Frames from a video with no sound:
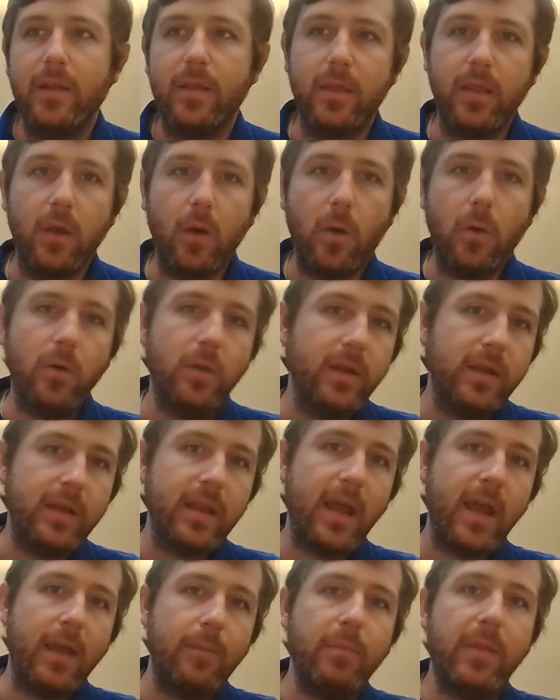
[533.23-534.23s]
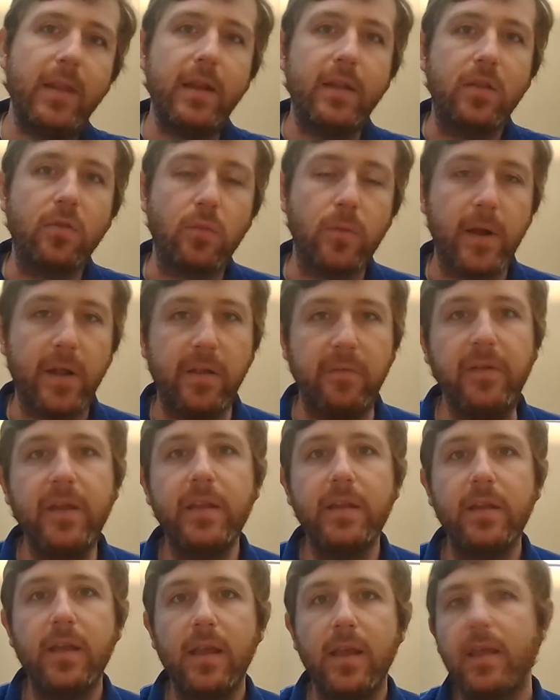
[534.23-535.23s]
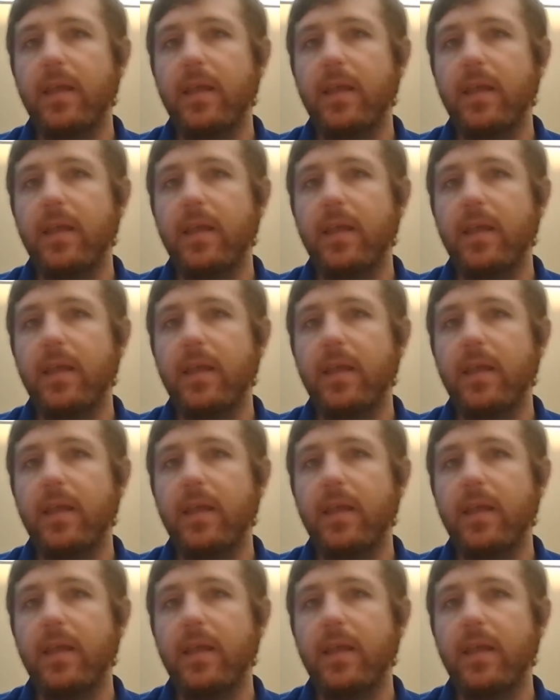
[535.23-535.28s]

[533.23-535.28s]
The only time that it's relevant